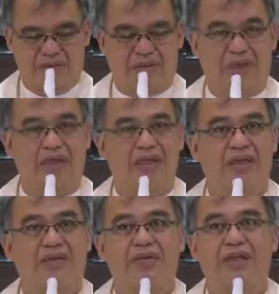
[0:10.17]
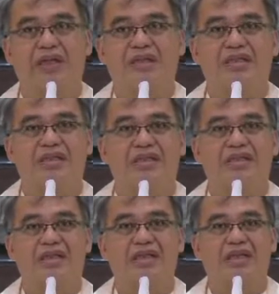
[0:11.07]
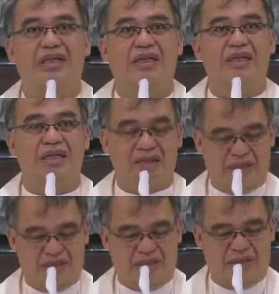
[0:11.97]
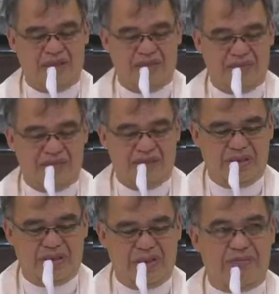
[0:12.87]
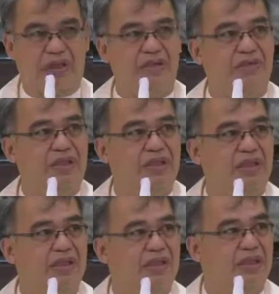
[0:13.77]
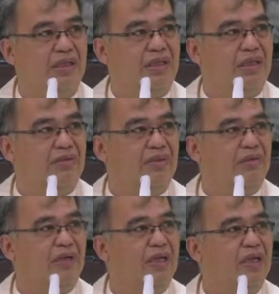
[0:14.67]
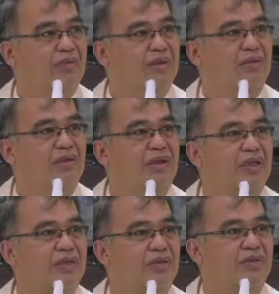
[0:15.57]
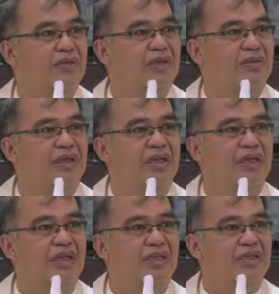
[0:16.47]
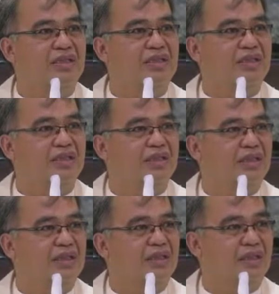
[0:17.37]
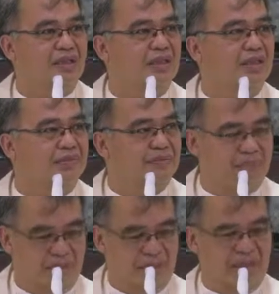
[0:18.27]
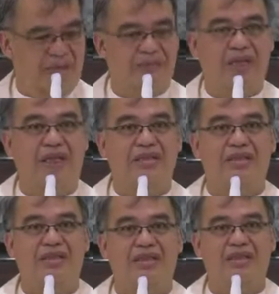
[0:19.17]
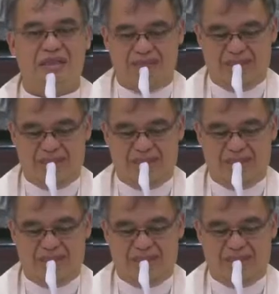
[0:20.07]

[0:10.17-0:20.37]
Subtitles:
who are here with us in the shrine of Jesus' divine word. We welcome our new seminarians here with us,